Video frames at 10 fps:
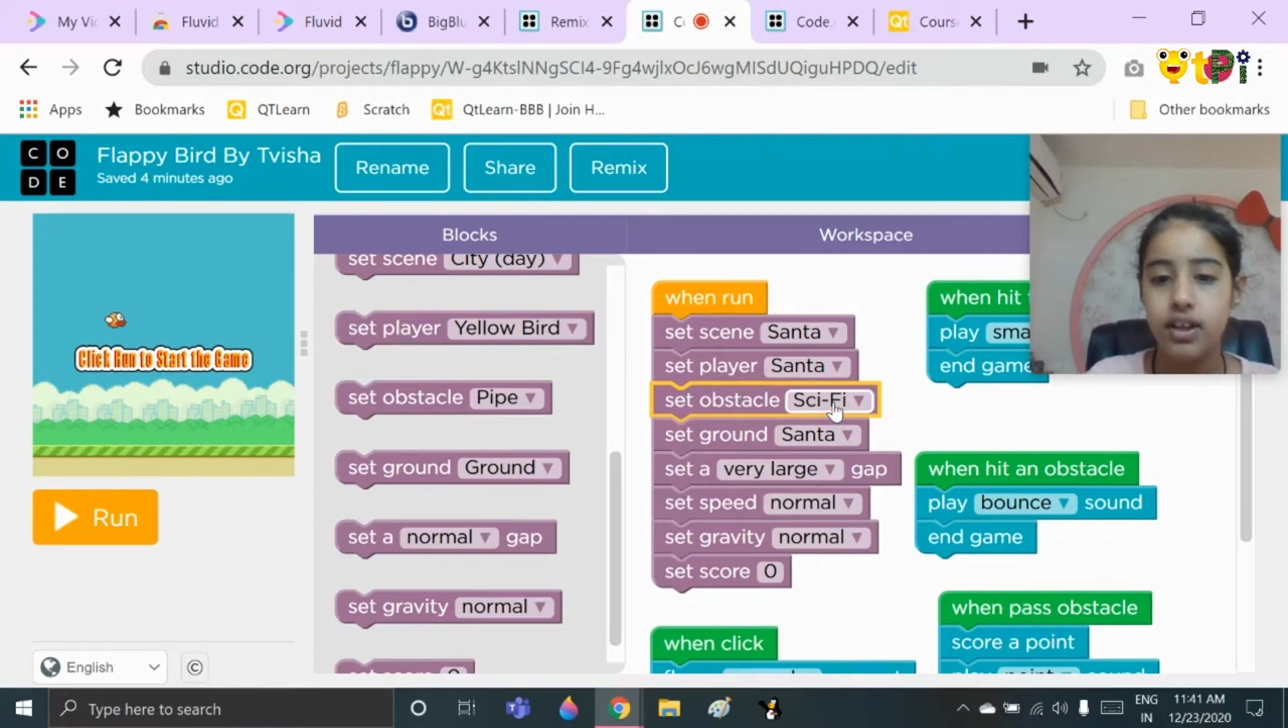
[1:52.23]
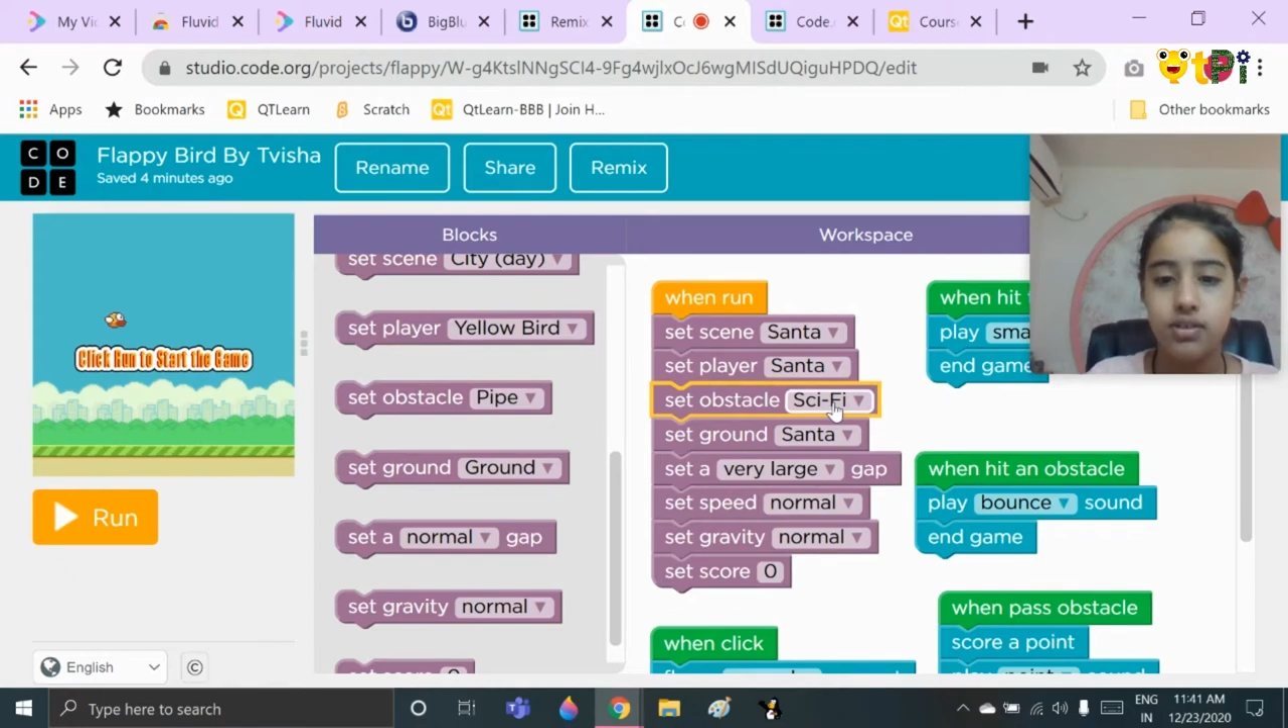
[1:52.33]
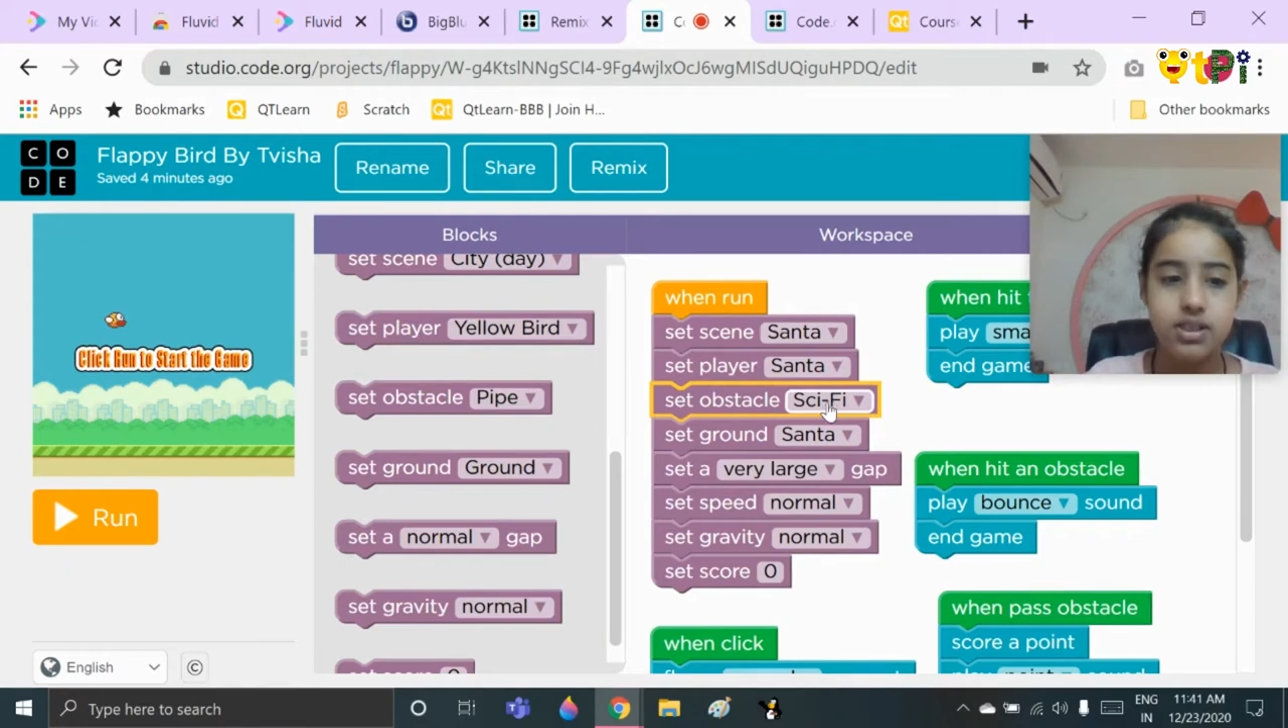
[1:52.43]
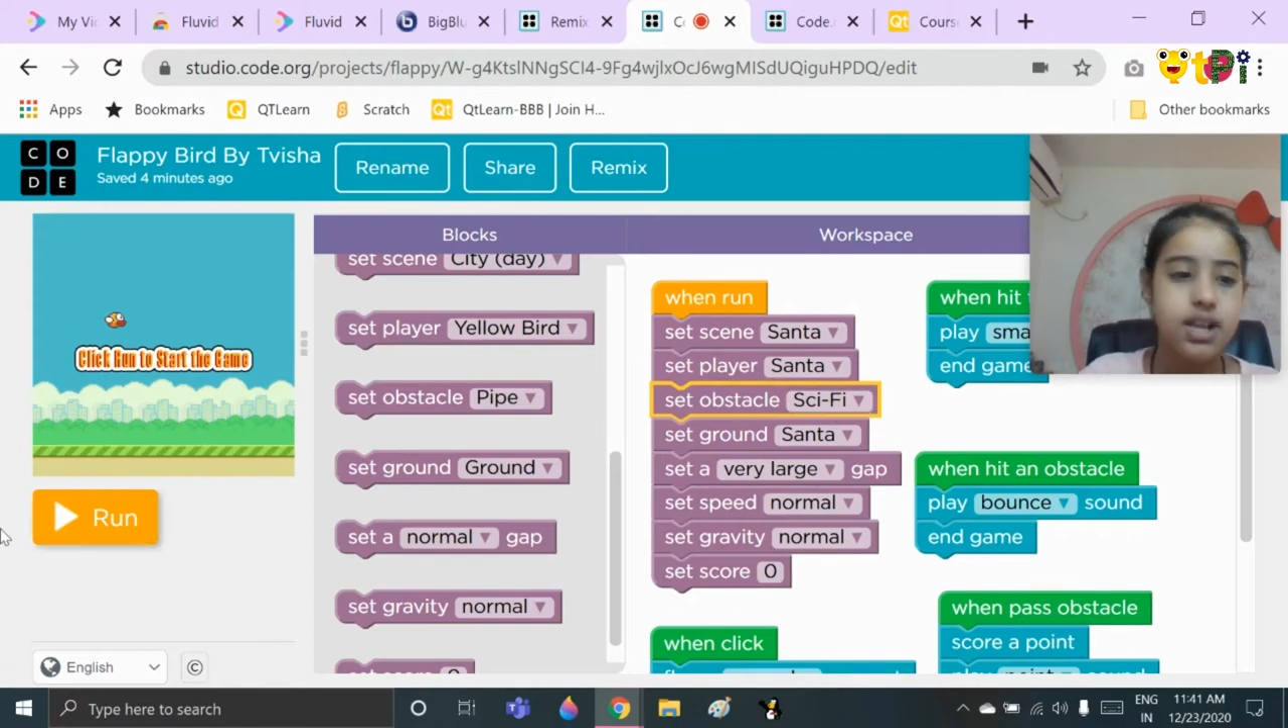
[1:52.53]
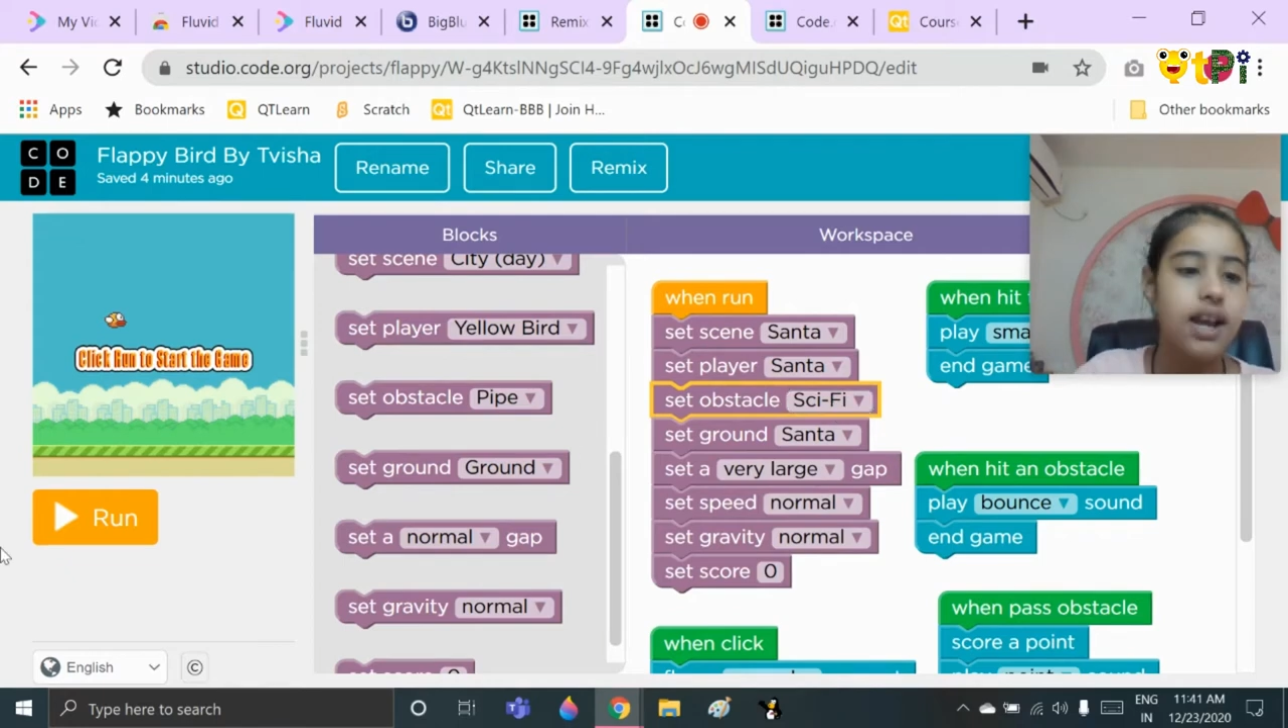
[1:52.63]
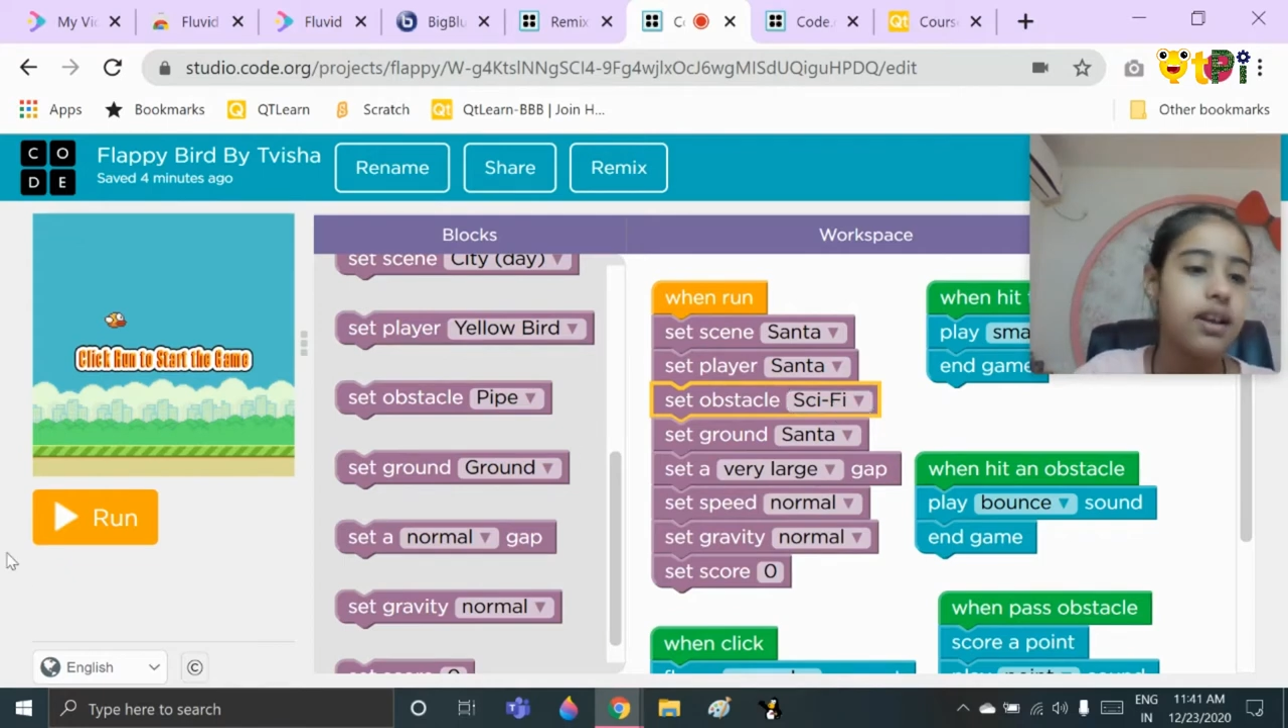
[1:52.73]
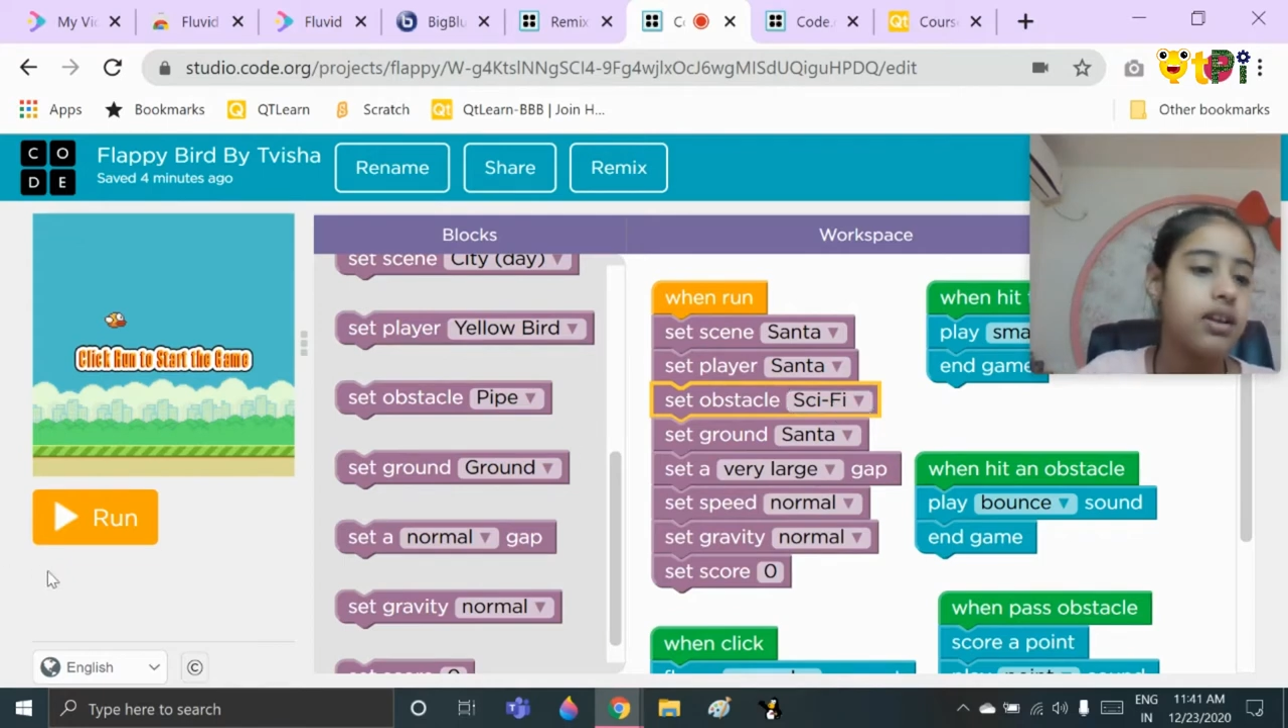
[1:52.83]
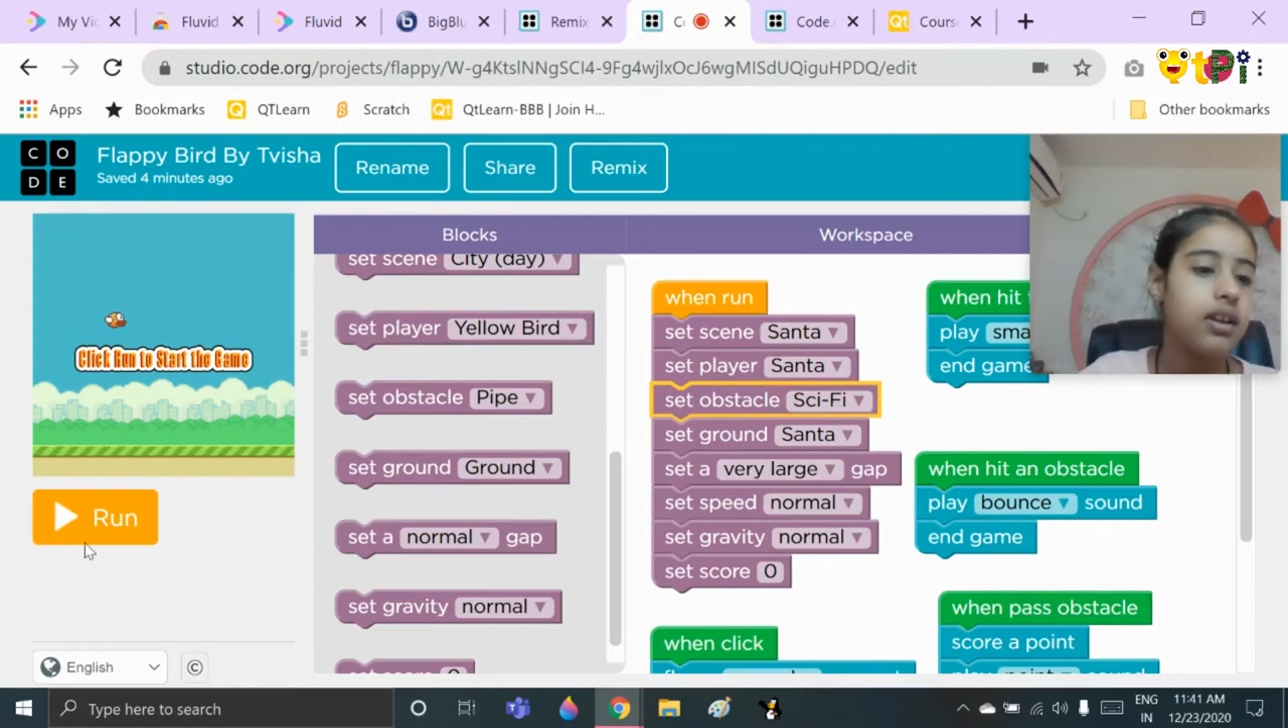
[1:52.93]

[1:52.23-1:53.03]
looks like.